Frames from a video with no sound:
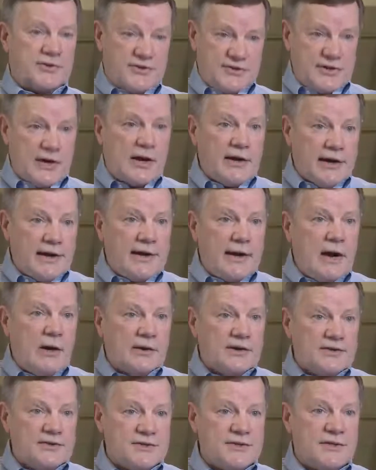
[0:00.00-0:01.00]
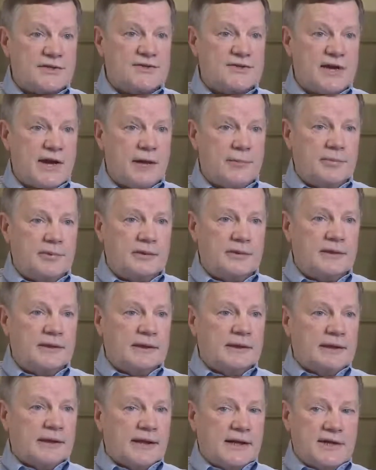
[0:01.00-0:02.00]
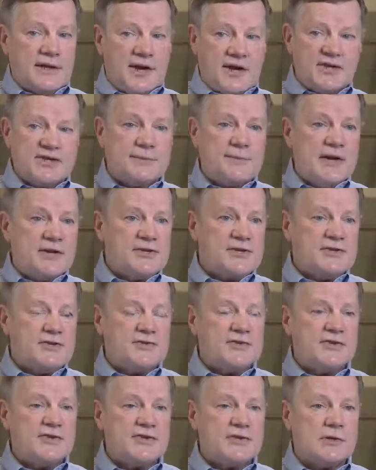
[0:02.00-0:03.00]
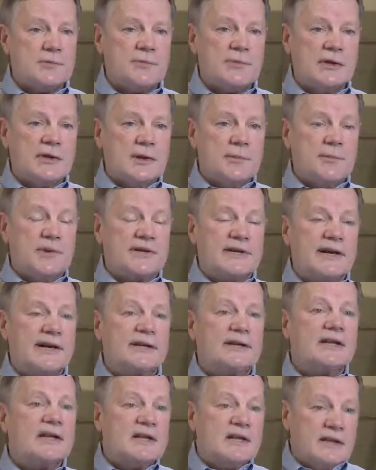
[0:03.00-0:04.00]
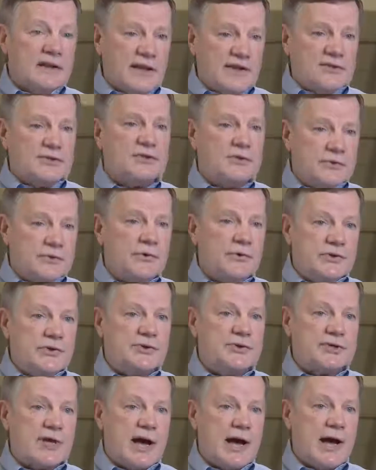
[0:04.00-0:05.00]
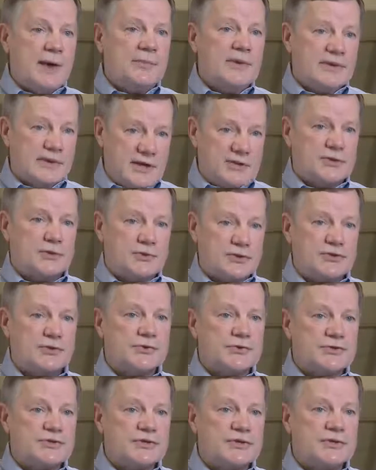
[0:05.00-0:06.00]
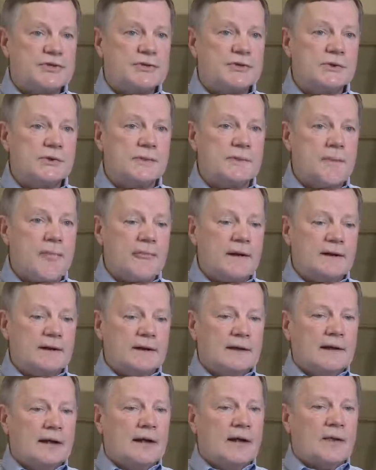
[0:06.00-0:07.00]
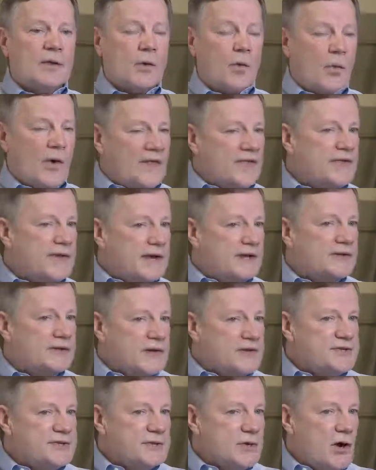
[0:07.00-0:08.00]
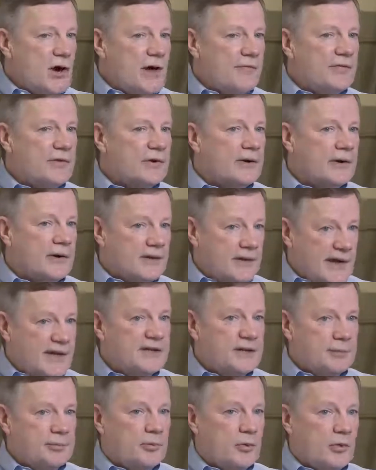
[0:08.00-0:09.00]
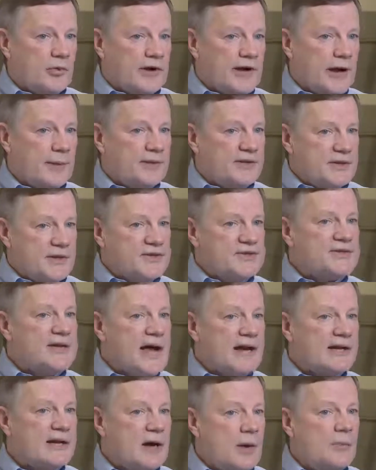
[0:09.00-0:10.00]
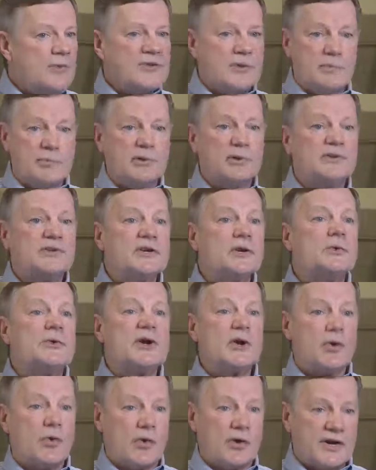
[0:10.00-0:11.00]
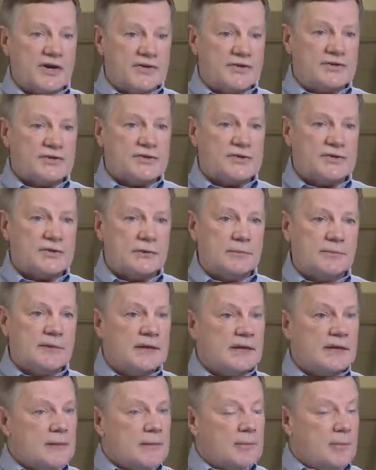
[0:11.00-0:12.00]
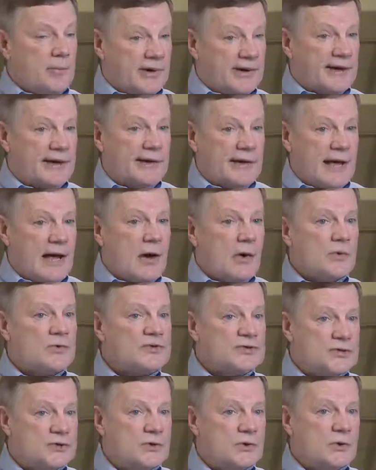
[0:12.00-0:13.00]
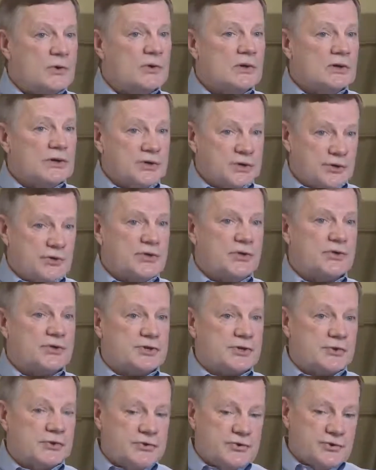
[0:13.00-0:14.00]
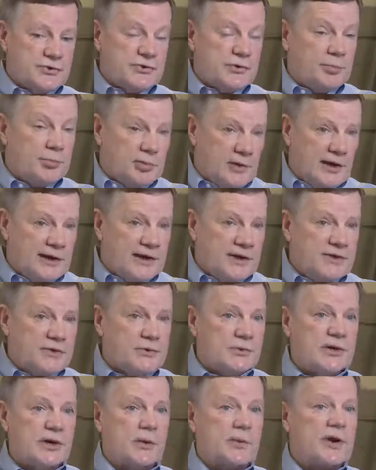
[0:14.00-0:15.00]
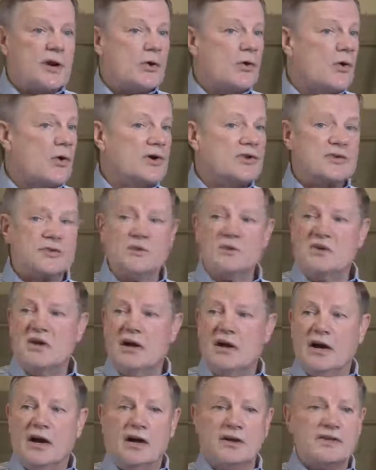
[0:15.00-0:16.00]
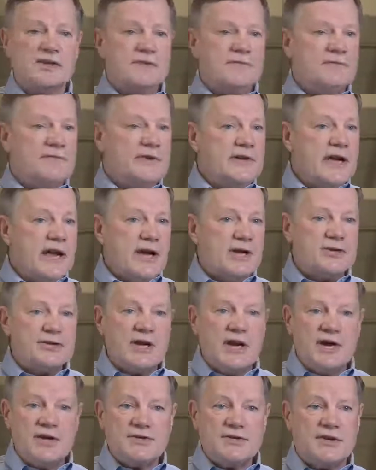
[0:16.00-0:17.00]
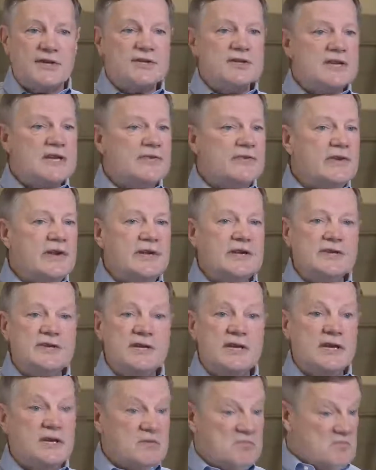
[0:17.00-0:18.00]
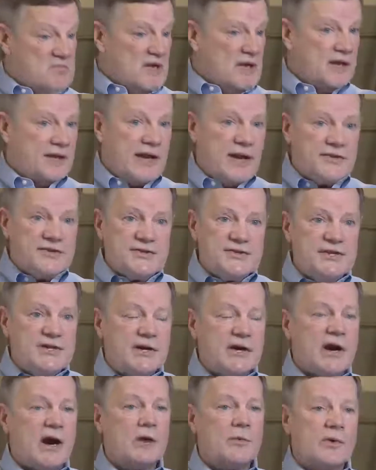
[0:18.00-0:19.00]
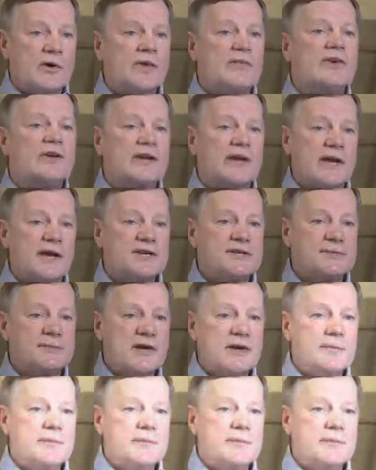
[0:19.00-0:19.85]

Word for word: starting out as an example, an inexpensive system, but yet lets you do the job that you choose to do. The one thing it doesn't offer, like the ProCam, it does not come with a built-in recording system, but it allows you, should you choose to, to plug into it and record to a VHS, a DVD, an SD card, whatever the case may